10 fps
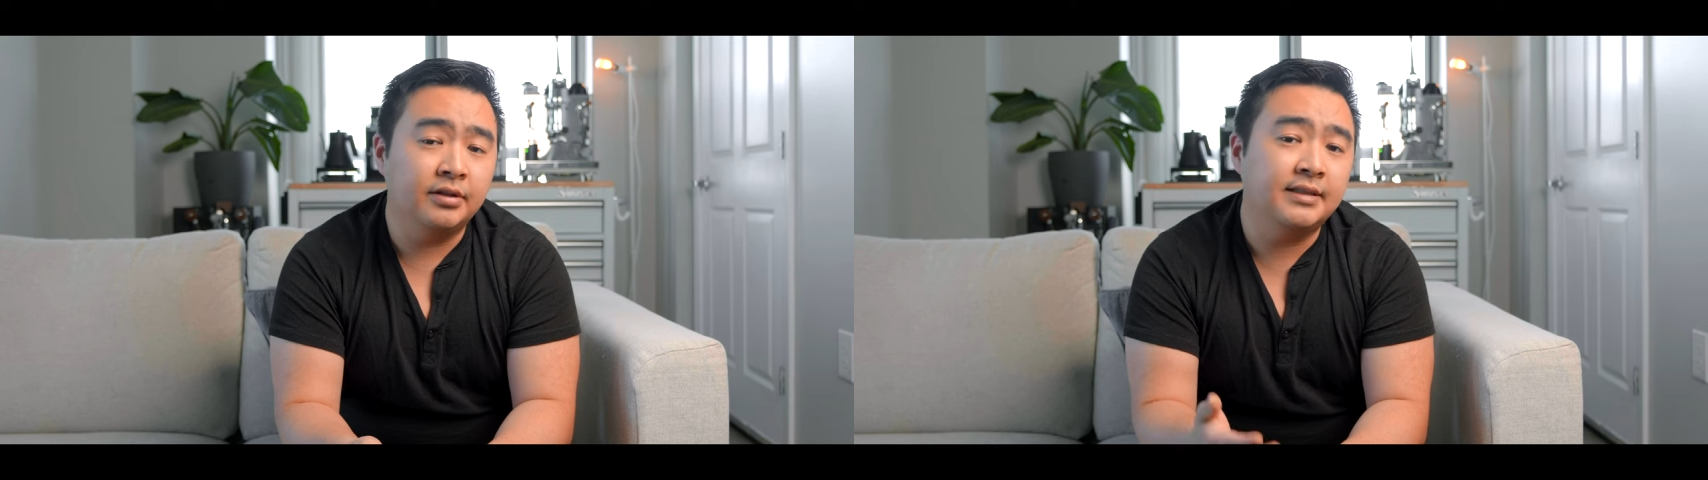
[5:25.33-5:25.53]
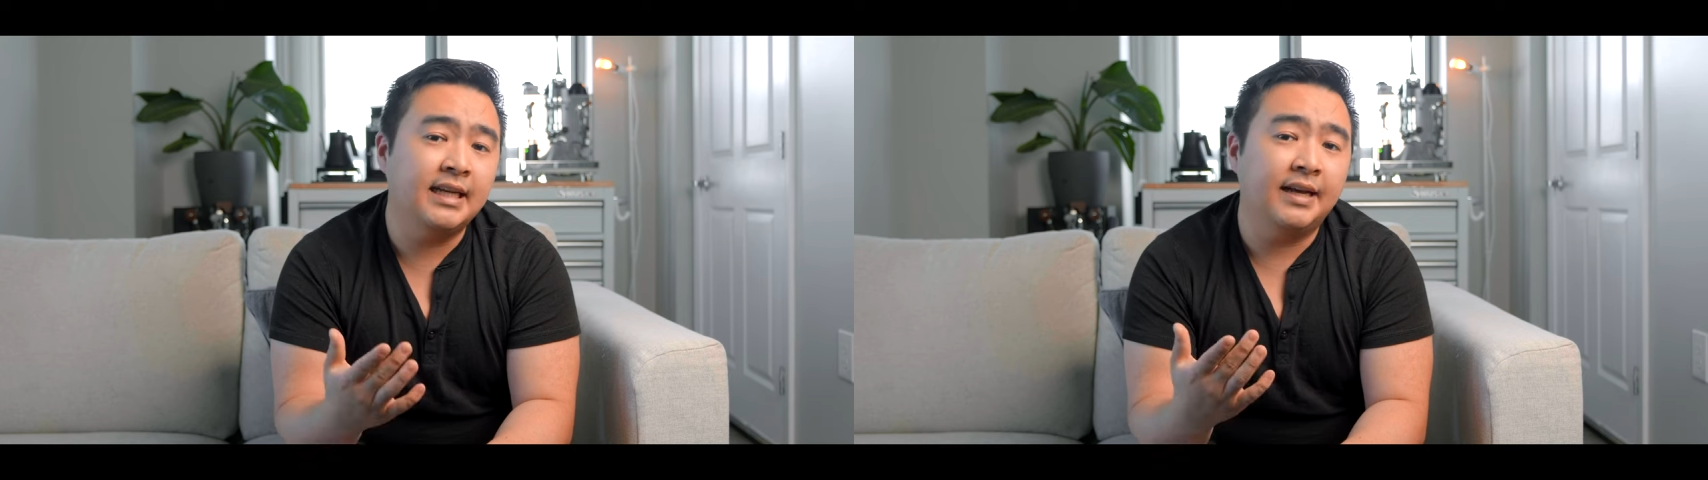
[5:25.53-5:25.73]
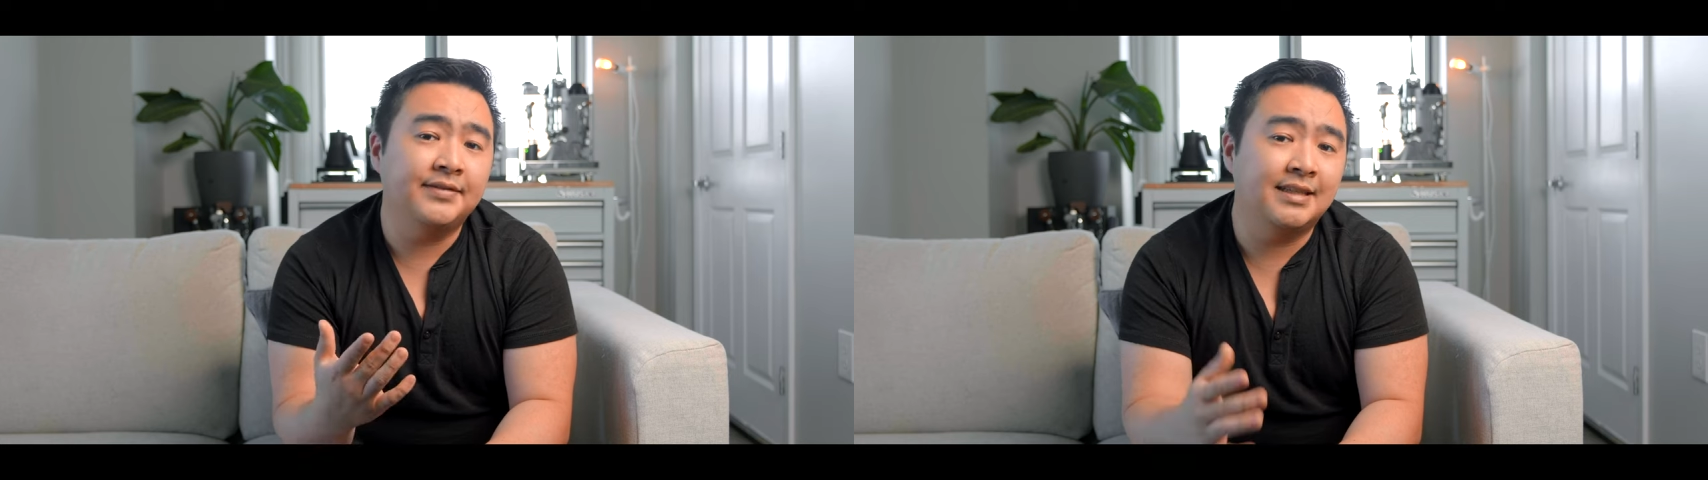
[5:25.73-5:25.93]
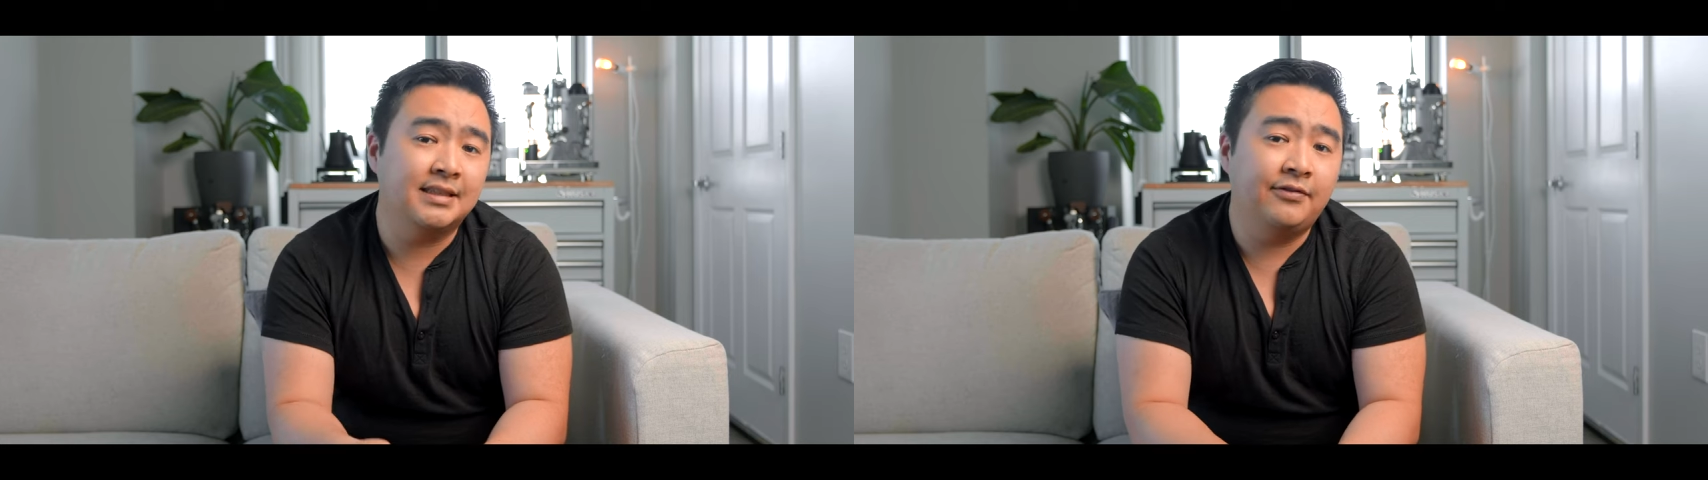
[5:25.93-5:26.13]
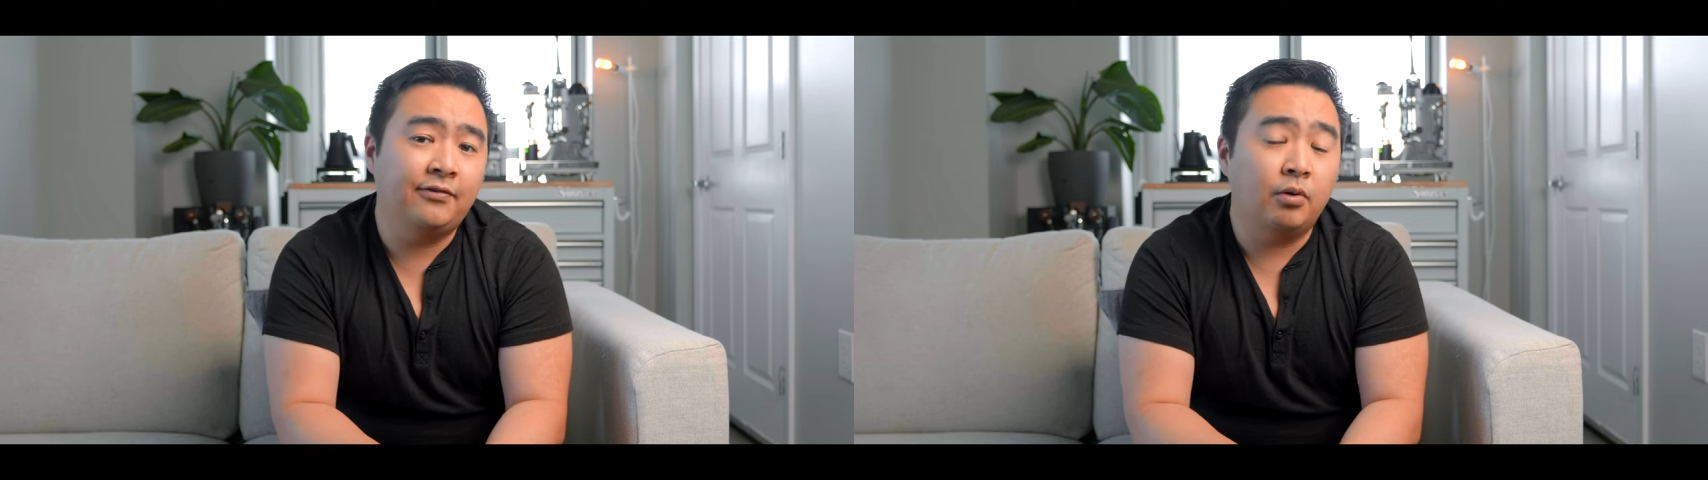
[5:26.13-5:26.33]
the D F
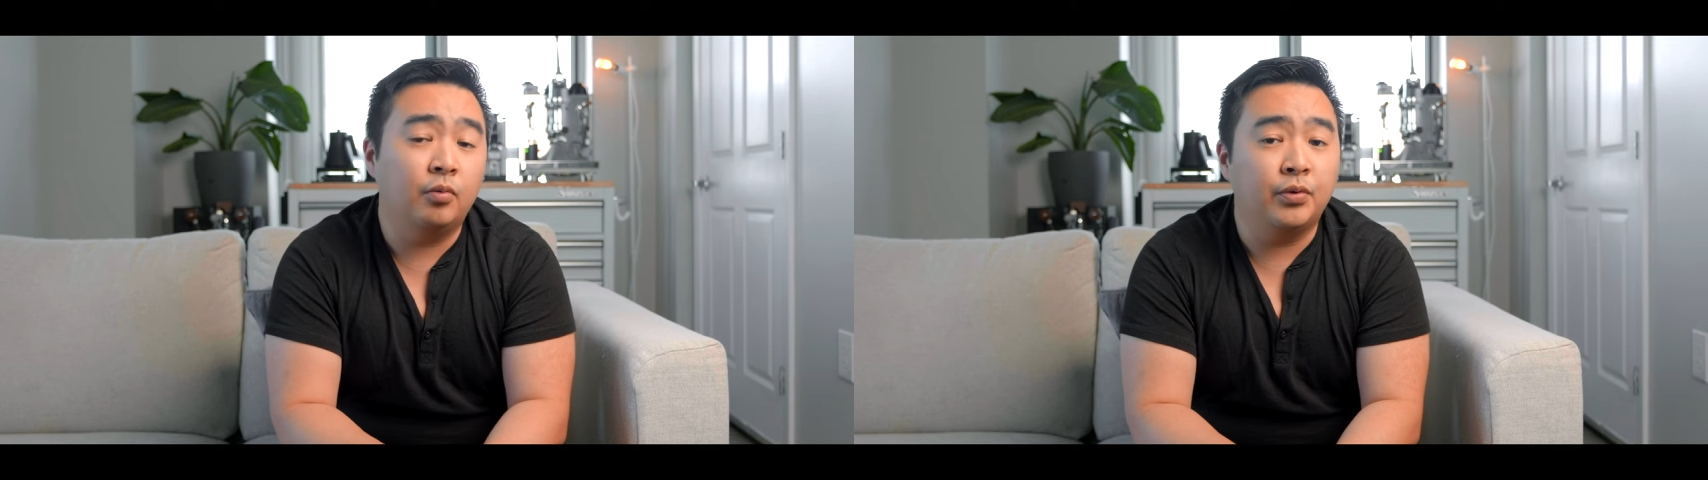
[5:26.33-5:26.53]
sixty-four